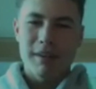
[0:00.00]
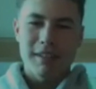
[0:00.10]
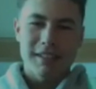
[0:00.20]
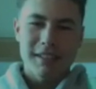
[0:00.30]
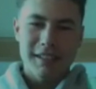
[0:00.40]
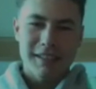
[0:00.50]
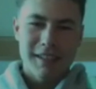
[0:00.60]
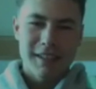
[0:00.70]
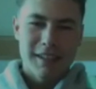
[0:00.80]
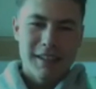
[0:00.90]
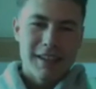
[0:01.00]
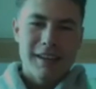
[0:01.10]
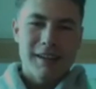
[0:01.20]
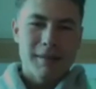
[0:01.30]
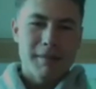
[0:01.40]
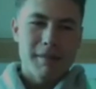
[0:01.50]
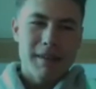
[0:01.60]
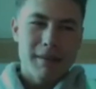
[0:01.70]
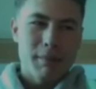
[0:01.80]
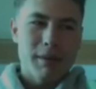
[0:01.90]
parents and that,
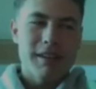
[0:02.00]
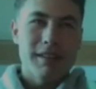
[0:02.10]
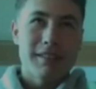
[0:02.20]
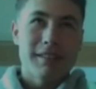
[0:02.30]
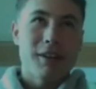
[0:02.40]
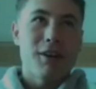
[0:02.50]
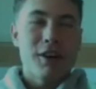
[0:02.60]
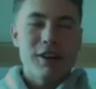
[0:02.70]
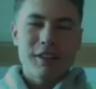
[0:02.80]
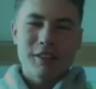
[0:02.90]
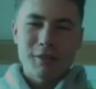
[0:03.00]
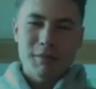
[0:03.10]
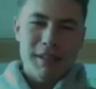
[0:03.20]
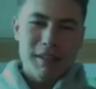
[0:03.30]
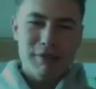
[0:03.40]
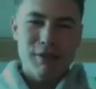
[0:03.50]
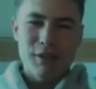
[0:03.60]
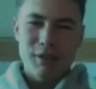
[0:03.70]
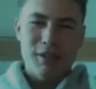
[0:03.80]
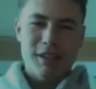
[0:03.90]
but only because being the
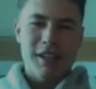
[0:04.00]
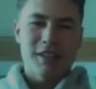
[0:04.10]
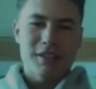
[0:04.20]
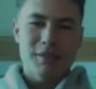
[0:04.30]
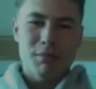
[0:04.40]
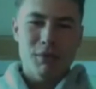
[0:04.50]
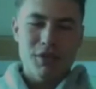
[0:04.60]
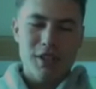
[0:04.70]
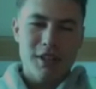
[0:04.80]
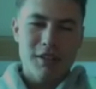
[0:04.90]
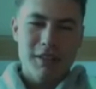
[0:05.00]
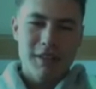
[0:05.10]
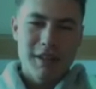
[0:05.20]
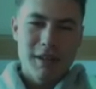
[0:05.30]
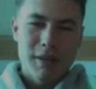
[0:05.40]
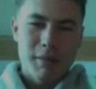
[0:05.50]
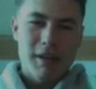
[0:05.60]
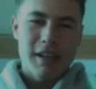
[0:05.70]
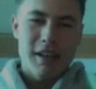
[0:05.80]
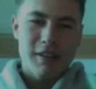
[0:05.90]
first born child.
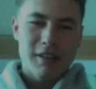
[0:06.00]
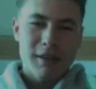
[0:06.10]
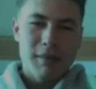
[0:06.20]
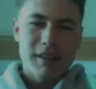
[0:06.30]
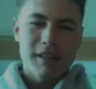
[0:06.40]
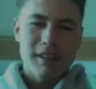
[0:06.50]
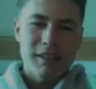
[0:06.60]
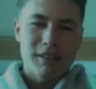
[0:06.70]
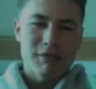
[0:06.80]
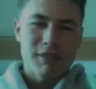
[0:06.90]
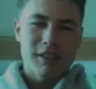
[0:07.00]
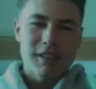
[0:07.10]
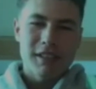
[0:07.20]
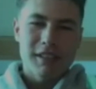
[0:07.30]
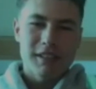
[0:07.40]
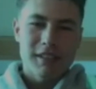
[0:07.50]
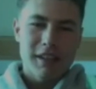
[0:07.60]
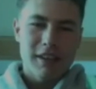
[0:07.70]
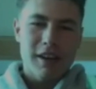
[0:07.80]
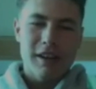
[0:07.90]
But now that I'm here, it's really
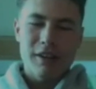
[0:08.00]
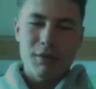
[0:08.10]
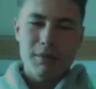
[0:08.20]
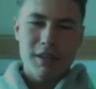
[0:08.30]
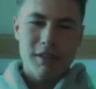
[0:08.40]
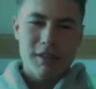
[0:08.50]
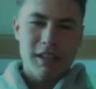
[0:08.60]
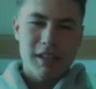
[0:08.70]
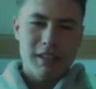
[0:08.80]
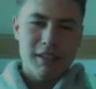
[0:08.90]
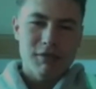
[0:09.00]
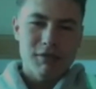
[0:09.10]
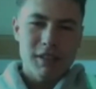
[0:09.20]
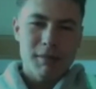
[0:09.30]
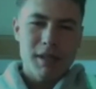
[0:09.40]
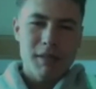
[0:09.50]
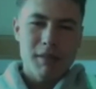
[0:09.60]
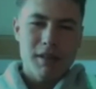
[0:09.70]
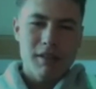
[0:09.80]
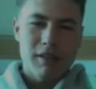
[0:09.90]
an eye opener. Or it's really made
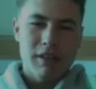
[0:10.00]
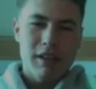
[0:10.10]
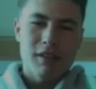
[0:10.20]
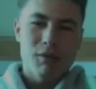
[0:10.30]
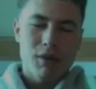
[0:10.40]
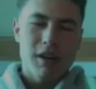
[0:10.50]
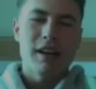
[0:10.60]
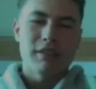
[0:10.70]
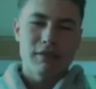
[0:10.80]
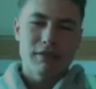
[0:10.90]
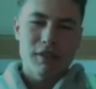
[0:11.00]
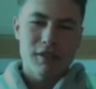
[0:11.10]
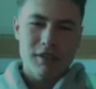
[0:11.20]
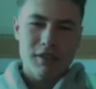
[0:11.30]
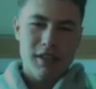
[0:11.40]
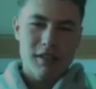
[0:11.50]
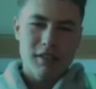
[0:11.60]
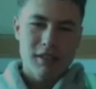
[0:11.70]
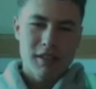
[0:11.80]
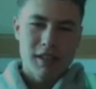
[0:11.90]
me think what I have to focus on
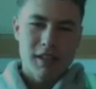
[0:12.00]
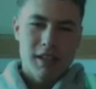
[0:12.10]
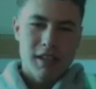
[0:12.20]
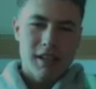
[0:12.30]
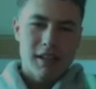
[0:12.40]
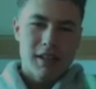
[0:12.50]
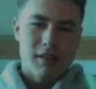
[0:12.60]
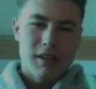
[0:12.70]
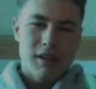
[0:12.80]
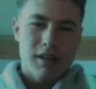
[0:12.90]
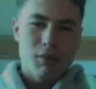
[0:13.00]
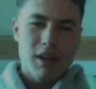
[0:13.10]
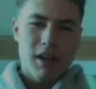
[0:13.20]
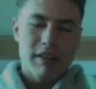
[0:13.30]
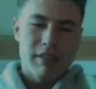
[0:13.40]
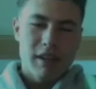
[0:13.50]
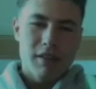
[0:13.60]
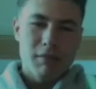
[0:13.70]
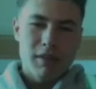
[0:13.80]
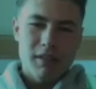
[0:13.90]
now, and what I have
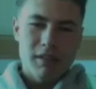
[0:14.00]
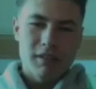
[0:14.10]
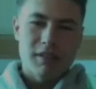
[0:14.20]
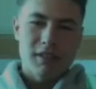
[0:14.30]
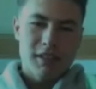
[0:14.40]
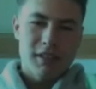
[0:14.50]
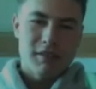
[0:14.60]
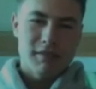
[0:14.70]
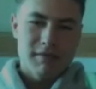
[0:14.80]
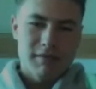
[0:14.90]
ahead of me. So yeah.